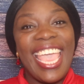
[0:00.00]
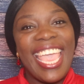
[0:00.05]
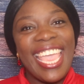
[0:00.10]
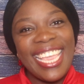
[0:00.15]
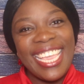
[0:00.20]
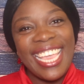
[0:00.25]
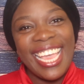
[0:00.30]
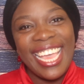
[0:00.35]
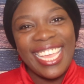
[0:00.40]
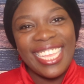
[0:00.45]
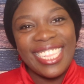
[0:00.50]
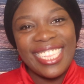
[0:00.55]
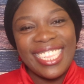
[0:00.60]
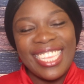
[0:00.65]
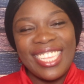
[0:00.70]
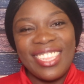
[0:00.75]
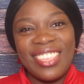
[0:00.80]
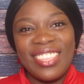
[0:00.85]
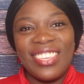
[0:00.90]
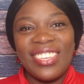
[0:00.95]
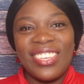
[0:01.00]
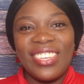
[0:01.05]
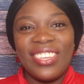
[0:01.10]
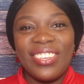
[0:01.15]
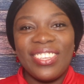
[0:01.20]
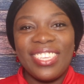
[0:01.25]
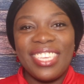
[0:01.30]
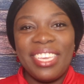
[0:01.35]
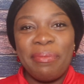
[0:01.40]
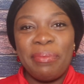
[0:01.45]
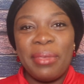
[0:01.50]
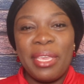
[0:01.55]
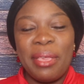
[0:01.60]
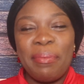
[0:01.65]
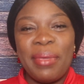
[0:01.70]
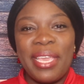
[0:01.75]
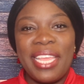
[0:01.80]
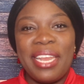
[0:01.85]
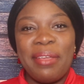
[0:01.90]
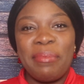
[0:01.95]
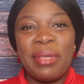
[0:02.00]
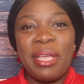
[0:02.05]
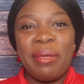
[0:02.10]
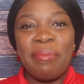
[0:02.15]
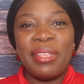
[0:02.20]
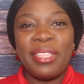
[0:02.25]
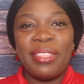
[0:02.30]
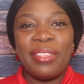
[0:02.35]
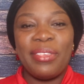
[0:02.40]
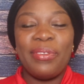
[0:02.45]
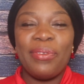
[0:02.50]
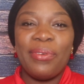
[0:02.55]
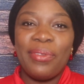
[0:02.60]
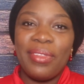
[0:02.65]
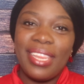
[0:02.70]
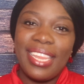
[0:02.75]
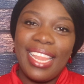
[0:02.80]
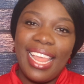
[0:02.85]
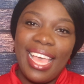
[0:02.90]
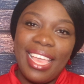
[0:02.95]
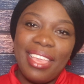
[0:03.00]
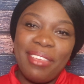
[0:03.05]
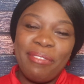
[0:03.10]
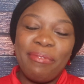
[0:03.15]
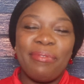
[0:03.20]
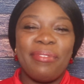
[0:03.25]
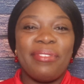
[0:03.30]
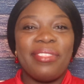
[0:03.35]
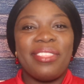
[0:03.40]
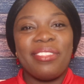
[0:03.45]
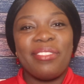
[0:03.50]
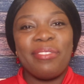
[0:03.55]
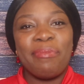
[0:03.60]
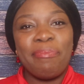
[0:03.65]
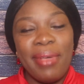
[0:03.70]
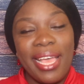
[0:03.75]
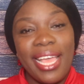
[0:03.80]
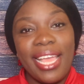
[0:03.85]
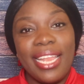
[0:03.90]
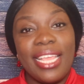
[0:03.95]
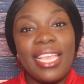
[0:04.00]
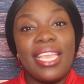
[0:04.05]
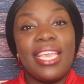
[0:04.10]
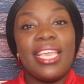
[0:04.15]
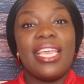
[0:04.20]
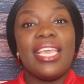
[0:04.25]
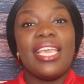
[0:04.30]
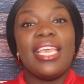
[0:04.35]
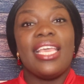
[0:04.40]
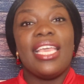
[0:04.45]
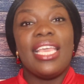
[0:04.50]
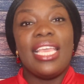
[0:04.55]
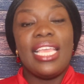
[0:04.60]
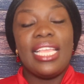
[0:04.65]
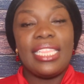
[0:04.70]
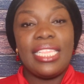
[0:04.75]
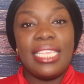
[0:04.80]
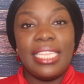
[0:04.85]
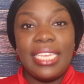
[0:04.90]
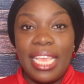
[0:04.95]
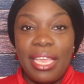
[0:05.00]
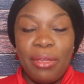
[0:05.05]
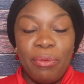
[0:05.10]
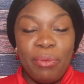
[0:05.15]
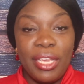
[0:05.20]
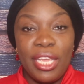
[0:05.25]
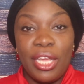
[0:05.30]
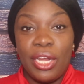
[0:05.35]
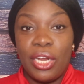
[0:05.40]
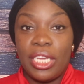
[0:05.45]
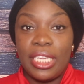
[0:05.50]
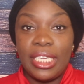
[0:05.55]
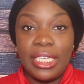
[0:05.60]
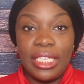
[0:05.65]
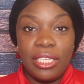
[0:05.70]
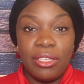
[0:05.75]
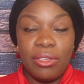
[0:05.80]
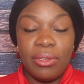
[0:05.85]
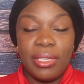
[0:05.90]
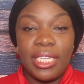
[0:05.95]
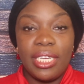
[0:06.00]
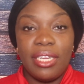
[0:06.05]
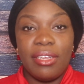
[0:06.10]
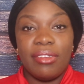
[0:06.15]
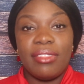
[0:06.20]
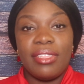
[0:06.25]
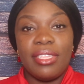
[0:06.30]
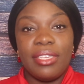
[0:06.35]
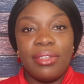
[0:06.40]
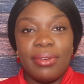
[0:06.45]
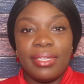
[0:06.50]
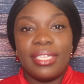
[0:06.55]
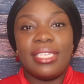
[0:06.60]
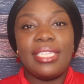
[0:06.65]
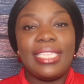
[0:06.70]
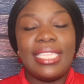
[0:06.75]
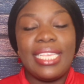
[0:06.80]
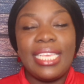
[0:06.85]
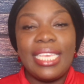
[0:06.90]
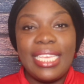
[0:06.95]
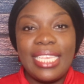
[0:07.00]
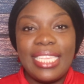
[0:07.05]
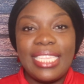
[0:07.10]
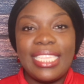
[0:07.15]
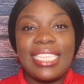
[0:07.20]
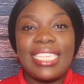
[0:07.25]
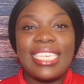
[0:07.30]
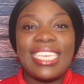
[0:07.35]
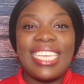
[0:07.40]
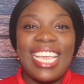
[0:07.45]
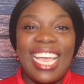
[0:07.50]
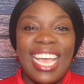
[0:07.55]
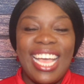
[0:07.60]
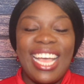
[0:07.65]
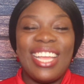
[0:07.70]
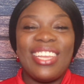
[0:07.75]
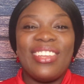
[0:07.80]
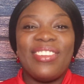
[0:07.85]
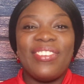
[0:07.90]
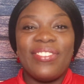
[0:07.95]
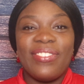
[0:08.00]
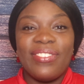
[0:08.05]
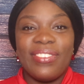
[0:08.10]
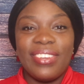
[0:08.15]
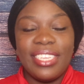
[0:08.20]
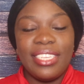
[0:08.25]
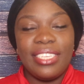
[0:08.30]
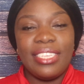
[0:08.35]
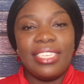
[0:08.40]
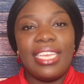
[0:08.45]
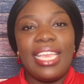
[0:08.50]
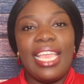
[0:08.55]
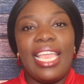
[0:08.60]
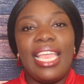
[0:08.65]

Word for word: Hey guys, it's your girl Yum Yum and I'm coming to you live from the spot. Today we are continuing our series Is God Real?